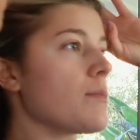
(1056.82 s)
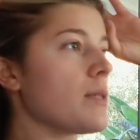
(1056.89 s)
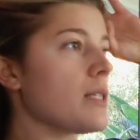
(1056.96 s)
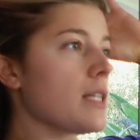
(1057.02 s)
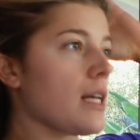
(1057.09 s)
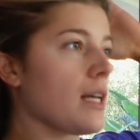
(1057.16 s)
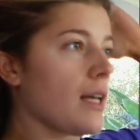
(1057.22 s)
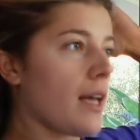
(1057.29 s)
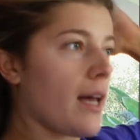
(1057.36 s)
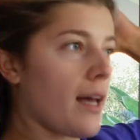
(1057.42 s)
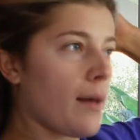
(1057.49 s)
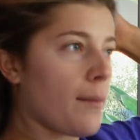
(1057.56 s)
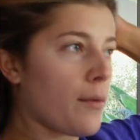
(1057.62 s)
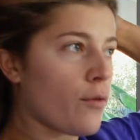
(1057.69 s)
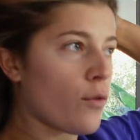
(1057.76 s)

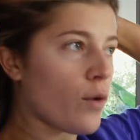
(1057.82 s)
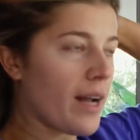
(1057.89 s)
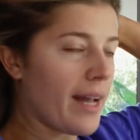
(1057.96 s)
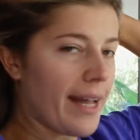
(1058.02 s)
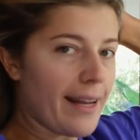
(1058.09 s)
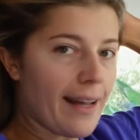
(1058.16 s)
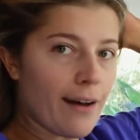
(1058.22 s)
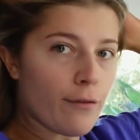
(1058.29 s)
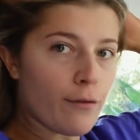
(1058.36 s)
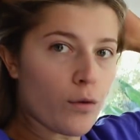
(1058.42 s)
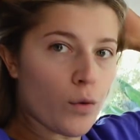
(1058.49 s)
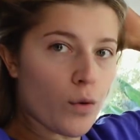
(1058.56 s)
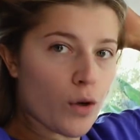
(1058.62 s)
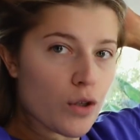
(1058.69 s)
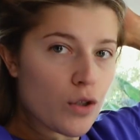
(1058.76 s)
skincare before I head out
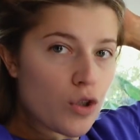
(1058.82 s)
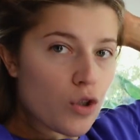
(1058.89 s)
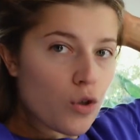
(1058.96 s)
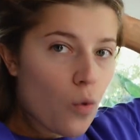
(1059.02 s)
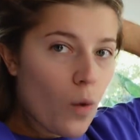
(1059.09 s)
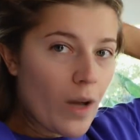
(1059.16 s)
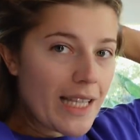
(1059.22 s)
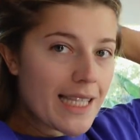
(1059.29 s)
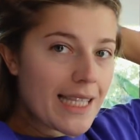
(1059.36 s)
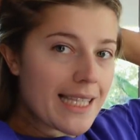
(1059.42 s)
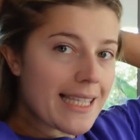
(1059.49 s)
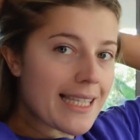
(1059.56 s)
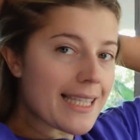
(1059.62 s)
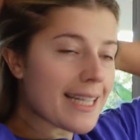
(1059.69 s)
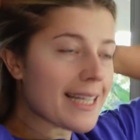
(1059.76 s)
for
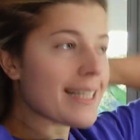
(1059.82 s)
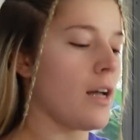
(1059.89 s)
squats.